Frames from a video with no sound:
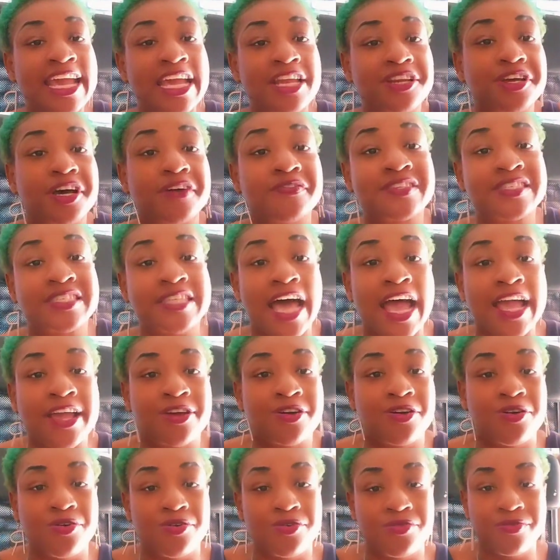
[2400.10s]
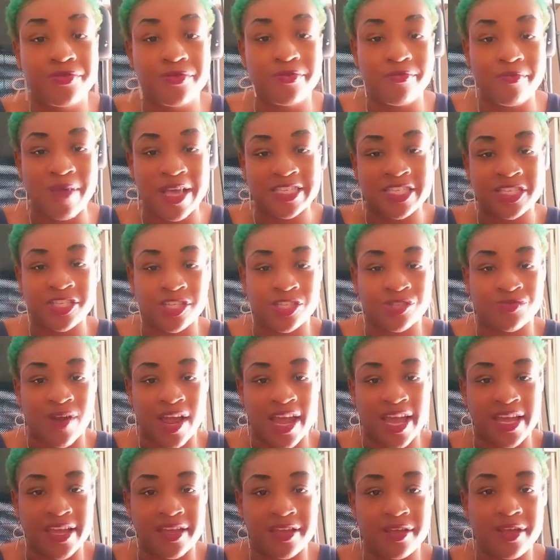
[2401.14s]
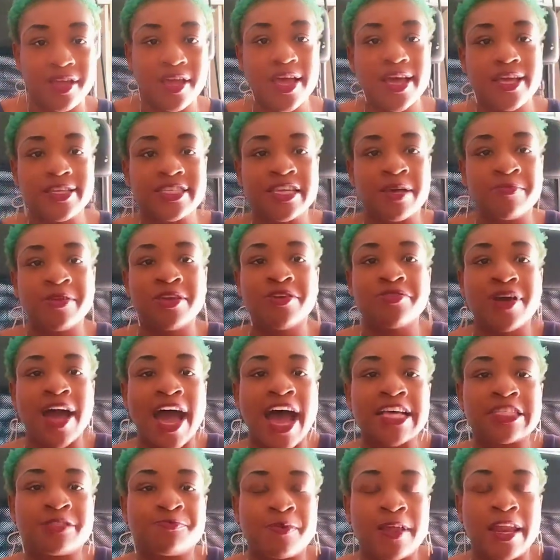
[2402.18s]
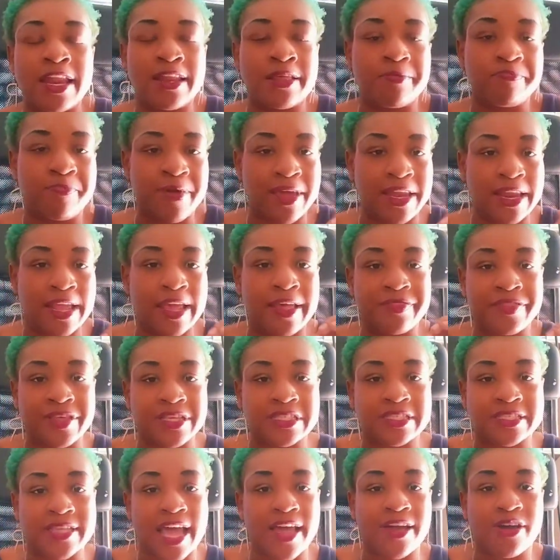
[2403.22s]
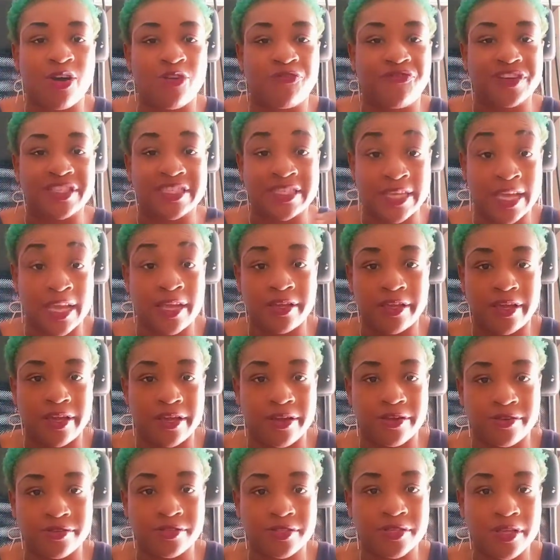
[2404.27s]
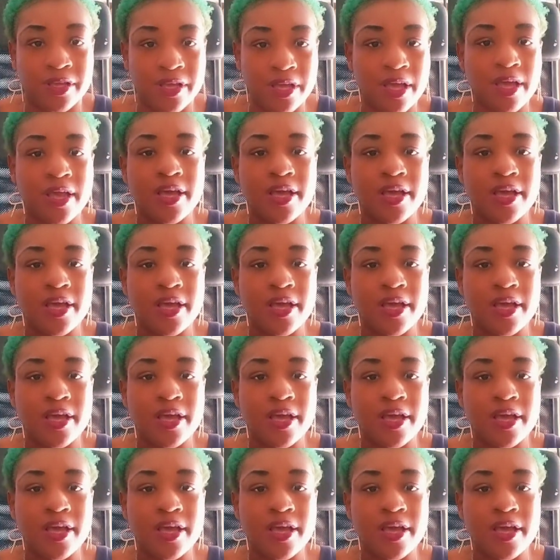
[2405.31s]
end of cycle messages, right? Some of you guys been been in this cycle for 10 years.